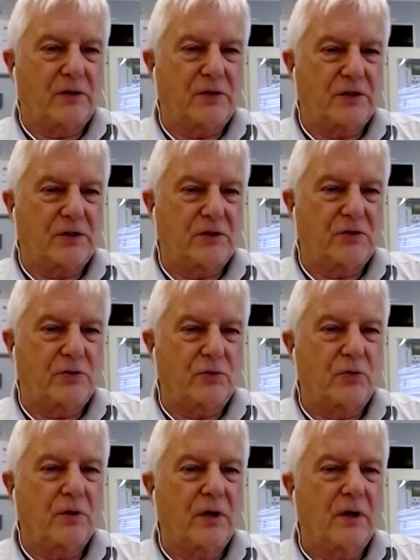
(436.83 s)
just
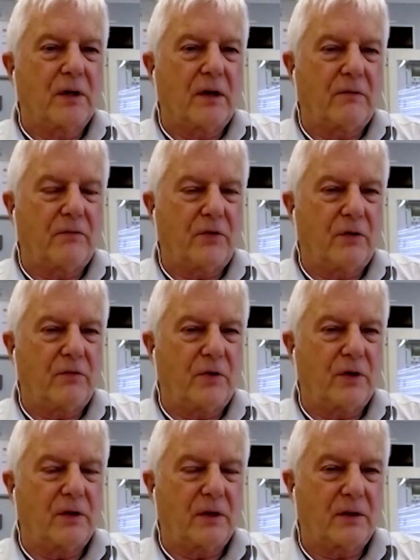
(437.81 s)
installed a very,
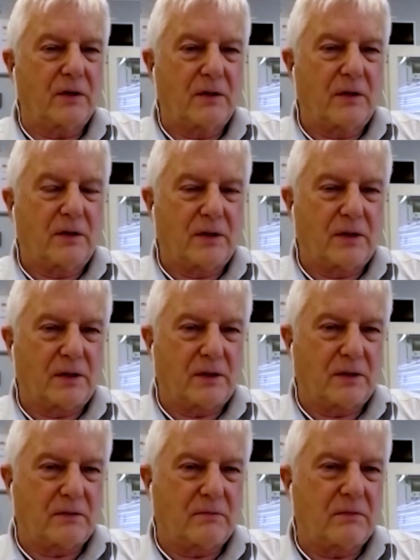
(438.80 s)
very
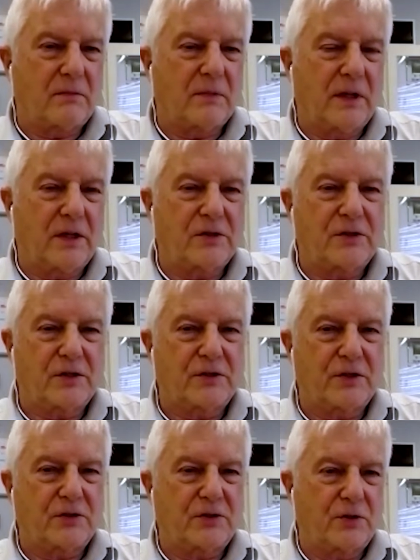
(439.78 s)
large
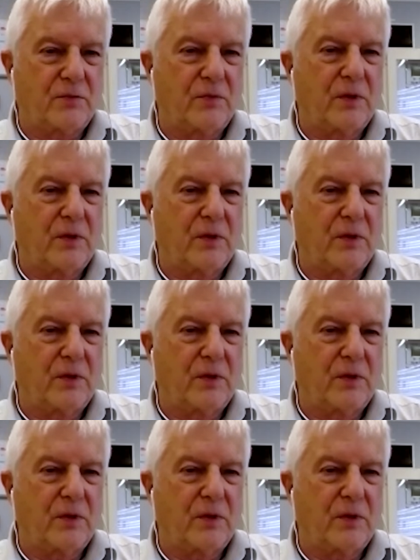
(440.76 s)
system